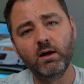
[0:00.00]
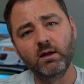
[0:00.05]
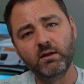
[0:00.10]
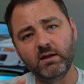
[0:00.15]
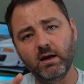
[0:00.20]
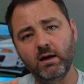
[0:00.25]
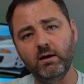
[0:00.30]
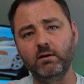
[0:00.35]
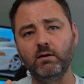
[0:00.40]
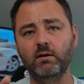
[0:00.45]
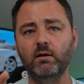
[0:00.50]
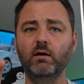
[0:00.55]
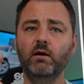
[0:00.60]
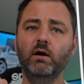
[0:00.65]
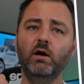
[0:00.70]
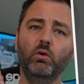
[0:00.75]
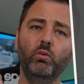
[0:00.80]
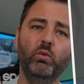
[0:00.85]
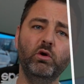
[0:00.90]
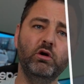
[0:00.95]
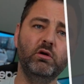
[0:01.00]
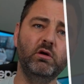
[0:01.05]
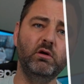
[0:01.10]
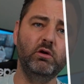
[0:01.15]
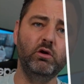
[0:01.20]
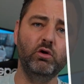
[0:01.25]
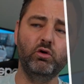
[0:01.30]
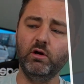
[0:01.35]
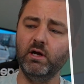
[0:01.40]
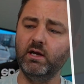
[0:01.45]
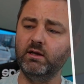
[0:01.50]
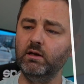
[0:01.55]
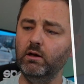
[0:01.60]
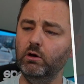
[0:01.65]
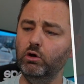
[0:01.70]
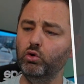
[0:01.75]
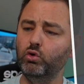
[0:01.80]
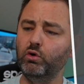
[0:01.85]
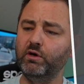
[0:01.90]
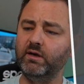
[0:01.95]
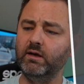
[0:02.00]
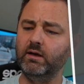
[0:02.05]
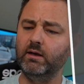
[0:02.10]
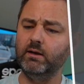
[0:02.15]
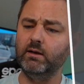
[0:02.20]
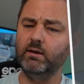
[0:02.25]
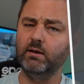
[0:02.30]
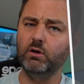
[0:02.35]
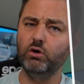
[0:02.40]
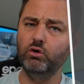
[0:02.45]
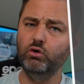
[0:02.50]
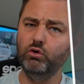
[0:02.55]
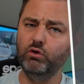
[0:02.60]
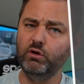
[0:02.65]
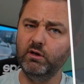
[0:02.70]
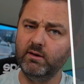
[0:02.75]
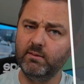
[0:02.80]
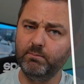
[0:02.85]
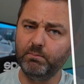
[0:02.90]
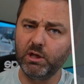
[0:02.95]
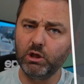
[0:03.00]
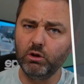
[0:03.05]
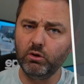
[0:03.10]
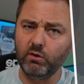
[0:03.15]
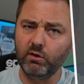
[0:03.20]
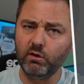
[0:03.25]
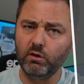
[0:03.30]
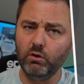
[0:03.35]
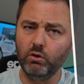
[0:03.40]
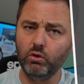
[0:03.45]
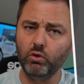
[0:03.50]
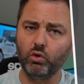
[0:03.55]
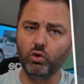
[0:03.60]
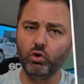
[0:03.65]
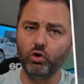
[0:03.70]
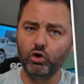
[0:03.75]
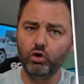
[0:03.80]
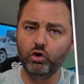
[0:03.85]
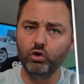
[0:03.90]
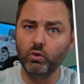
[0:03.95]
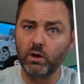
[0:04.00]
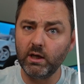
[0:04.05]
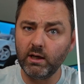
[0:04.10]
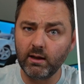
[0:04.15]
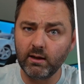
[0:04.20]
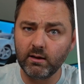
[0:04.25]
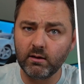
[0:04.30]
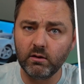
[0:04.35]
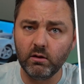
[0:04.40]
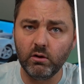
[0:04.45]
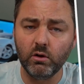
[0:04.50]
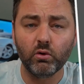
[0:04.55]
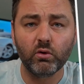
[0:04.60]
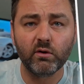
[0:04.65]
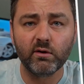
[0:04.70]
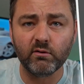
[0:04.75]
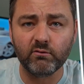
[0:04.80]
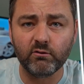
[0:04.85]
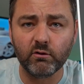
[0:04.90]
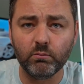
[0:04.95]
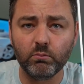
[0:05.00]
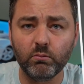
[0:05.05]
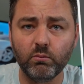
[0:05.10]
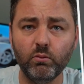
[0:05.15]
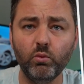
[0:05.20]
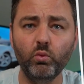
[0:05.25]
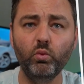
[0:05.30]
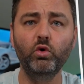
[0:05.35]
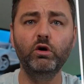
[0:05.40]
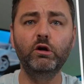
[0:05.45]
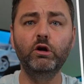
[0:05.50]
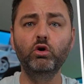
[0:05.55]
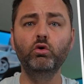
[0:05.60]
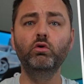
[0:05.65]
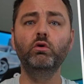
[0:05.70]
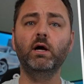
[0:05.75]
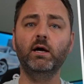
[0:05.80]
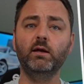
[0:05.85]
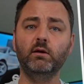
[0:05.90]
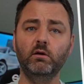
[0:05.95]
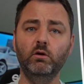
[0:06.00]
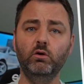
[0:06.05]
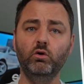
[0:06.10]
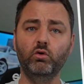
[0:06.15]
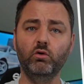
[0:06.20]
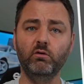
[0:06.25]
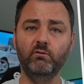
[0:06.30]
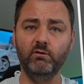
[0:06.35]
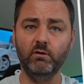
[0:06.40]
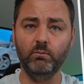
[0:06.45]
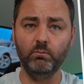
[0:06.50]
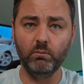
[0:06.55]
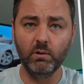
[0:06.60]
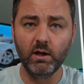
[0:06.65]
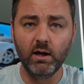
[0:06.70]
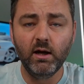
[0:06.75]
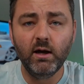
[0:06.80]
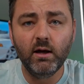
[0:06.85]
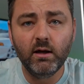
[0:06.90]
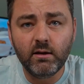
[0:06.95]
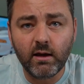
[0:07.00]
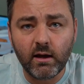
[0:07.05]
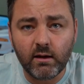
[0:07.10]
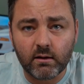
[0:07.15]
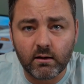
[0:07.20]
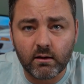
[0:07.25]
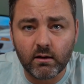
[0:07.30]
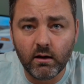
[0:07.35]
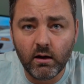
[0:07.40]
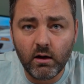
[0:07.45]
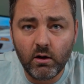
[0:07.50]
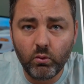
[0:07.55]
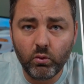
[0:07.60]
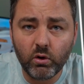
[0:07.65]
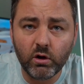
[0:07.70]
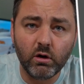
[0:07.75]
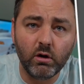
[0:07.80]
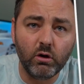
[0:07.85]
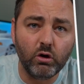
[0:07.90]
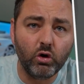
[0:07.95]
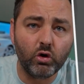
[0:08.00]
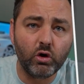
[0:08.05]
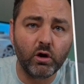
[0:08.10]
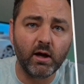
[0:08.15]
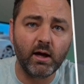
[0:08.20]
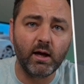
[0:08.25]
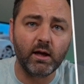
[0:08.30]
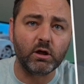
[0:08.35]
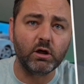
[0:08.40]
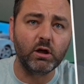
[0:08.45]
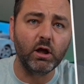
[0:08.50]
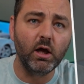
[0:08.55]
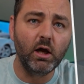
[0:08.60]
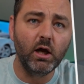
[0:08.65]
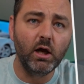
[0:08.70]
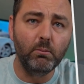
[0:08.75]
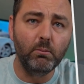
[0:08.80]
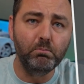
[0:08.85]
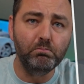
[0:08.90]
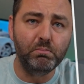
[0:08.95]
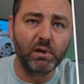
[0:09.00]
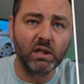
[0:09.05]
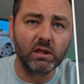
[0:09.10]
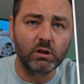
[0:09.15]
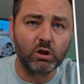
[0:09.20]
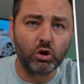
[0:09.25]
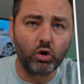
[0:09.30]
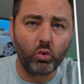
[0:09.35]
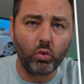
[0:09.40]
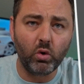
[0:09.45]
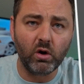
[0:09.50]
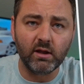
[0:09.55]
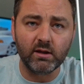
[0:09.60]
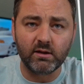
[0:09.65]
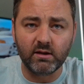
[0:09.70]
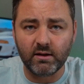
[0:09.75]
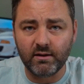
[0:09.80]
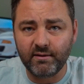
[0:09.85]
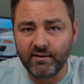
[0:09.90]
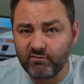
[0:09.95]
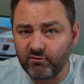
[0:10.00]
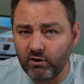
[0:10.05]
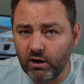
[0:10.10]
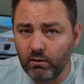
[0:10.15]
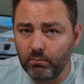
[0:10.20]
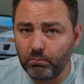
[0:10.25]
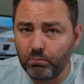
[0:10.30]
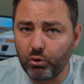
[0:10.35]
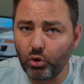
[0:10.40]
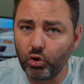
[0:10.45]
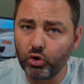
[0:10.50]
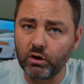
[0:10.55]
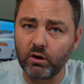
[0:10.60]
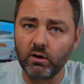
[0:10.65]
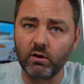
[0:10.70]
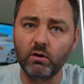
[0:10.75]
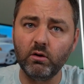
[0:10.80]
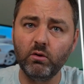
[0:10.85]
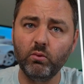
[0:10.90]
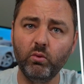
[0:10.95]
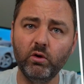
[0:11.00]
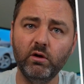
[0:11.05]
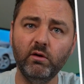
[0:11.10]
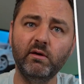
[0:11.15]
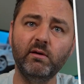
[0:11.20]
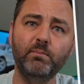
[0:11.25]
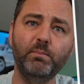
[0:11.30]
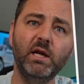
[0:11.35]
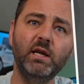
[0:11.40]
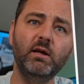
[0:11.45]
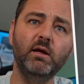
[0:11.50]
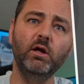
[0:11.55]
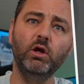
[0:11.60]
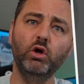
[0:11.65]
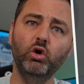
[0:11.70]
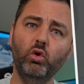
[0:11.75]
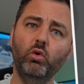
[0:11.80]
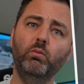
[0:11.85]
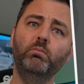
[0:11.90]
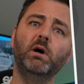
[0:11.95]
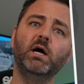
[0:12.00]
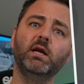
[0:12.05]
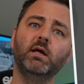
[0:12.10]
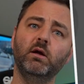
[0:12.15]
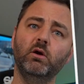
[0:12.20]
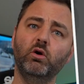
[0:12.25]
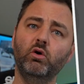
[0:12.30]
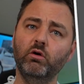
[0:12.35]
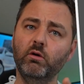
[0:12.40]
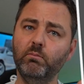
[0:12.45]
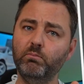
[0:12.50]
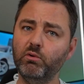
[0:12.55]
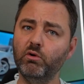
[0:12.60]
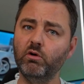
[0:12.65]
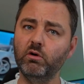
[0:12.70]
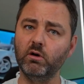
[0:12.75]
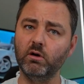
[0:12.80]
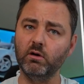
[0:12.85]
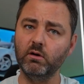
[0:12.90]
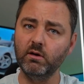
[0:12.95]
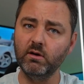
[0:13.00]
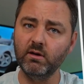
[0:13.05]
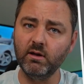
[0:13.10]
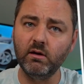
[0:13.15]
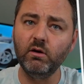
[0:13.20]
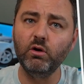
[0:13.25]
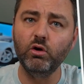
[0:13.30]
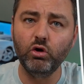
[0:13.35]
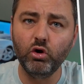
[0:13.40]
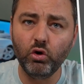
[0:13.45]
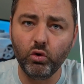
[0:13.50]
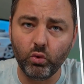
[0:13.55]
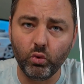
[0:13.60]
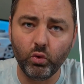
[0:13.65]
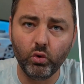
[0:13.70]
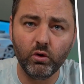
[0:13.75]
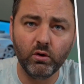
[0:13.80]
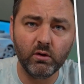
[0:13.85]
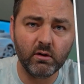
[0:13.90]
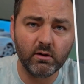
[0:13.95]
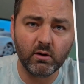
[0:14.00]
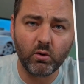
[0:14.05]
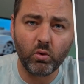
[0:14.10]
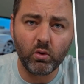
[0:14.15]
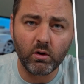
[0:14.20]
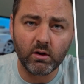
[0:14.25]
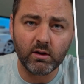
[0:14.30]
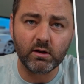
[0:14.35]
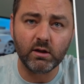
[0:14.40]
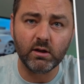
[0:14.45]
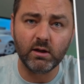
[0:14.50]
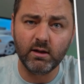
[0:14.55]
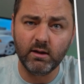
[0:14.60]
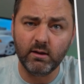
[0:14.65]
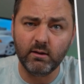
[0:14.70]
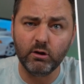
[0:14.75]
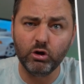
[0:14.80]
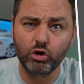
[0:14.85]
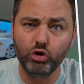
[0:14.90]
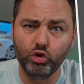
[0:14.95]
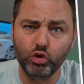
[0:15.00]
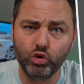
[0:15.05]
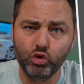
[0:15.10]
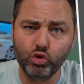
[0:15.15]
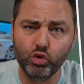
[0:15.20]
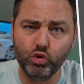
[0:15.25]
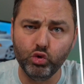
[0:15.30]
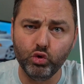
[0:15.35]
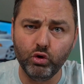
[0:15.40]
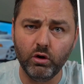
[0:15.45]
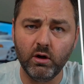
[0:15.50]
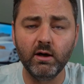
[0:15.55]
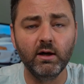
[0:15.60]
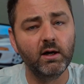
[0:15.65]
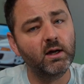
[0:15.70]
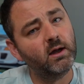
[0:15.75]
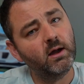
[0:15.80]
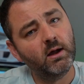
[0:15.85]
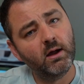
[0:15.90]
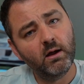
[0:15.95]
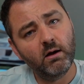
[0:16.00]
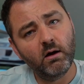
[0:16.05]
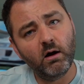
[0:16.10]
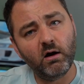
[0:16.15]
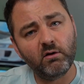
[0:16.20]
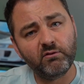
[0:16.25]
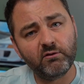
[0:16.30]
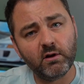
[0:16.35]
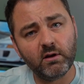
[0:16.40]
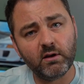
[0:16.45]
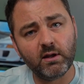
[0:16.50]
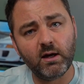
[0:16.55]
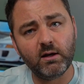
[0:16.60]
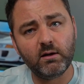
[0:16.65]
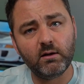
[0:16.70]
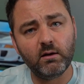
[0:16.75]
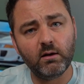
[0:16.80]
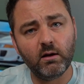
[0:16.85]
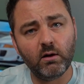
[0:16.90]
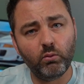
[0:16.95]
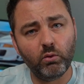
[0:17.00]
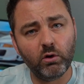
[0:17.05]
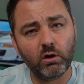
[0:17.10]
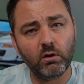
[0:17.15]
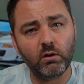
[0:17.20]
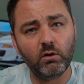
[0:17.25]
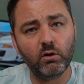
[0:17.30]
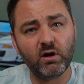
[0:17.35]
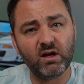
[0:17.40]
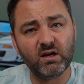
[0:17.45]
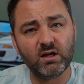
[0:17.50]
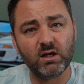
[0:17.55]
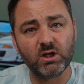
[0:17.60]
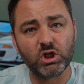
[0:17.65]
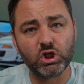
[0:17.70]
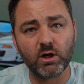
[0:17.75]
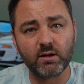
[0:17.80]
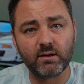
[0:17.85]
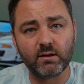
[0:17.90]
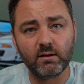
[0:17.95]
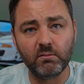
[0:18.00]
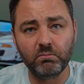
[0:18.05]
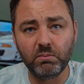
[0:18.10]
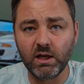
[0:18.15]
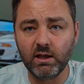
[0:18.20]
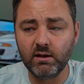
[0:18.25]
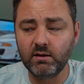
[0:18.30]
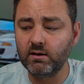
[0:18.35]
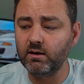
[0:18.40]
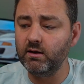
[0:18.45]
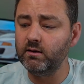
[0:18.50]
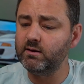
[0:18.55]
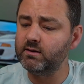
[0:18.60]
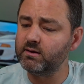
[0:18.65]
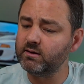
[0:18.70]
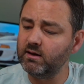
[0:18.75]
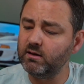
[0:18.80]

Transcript: Then, we're going to look at the looksies. How do these pedals look? Do I like the looks of them? Would you like the look of them? Then, we're going to look at build quality. It's very important when you're spending your money on a product that you know the quality is good. After that, we're going to look at adjustabilities.